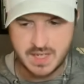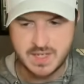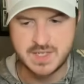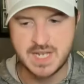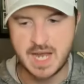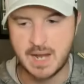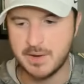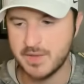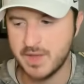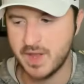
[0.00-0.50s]

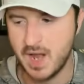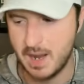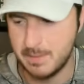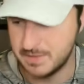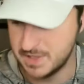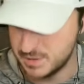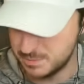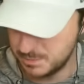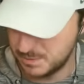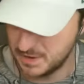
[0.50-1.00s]
down in the
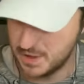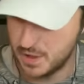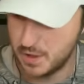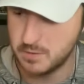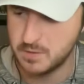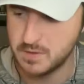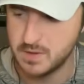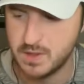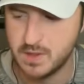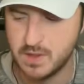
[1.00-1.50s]
comments
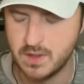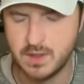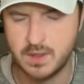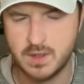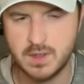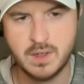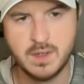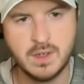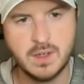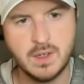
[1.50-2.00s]
below.
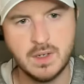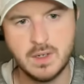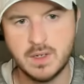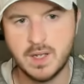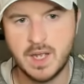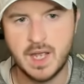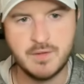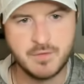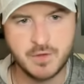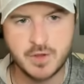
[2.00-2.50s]

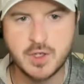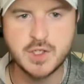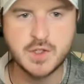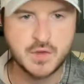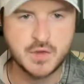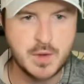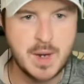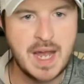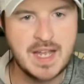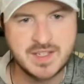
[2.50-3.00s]
And for those
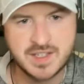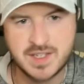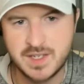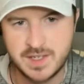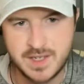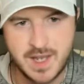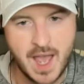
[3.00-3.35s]
of you asking,